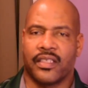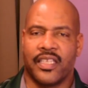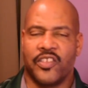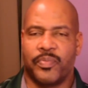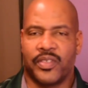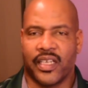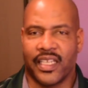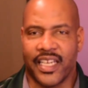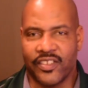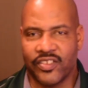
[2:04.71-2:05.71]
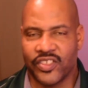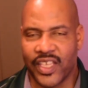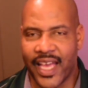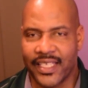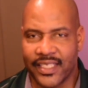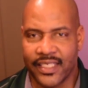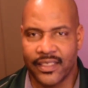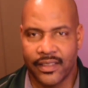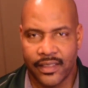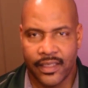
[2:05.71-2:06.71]
these particular
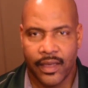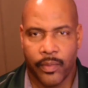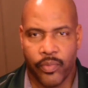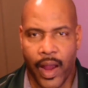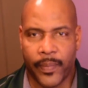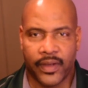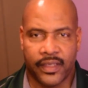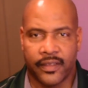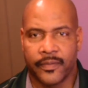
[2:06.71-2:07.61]
exercises properly.